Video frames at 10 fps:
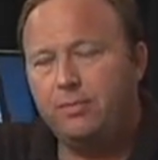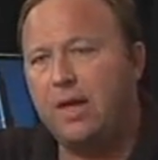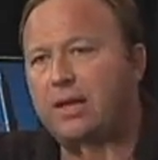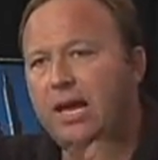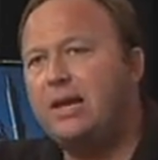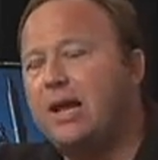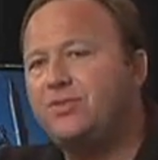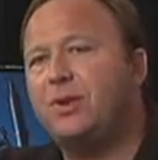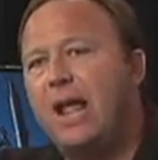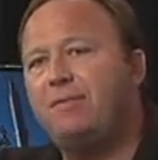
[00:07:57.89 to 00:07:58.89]
that he
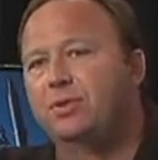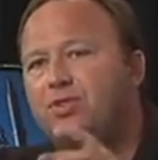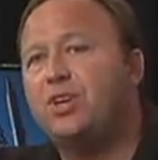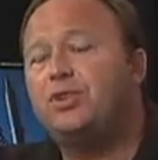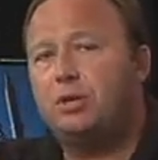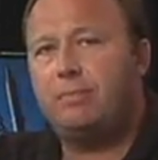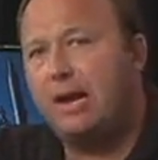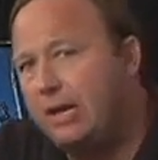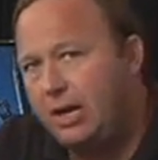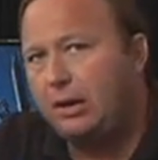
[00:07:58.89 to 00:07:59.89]
doesn't have
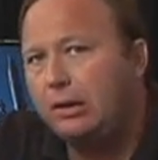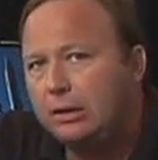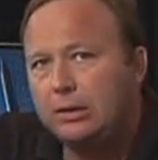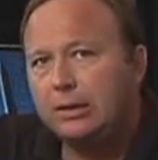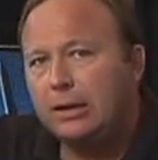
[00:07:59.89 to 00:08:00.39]
decision-making